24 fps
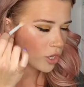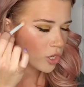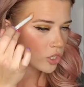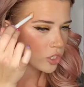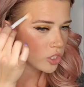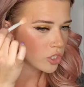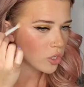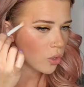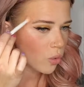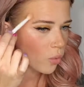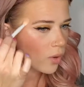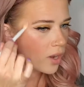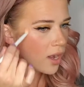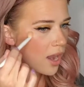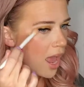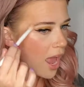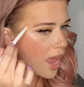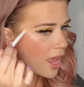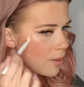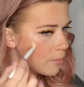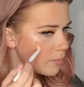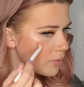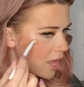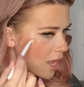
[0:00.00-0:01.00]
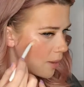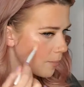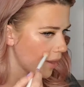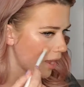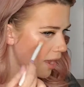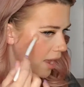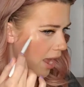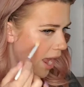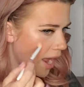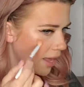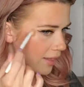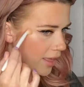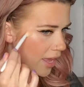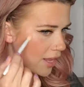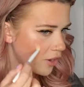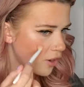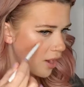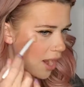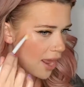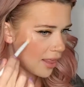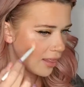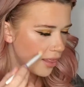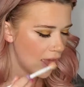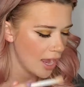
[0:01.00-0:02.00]
So when I apply my
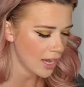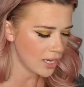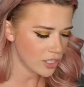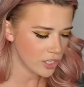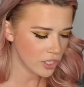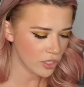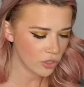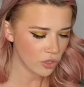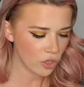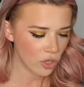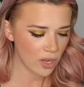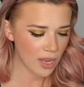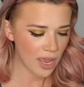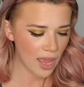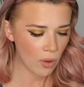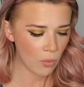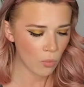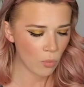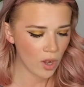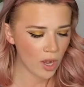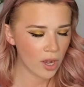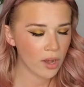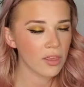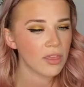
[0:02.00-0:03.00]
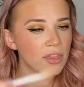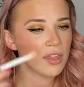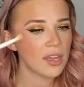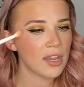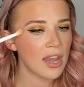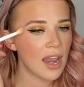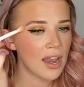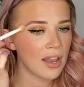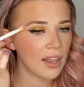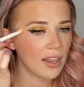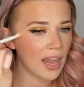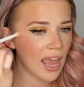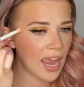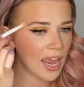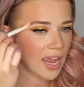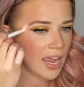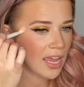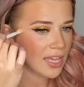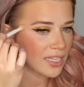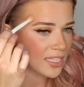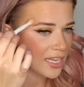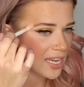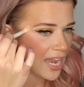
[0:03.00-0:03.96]
highlighter, I like to look at where the light is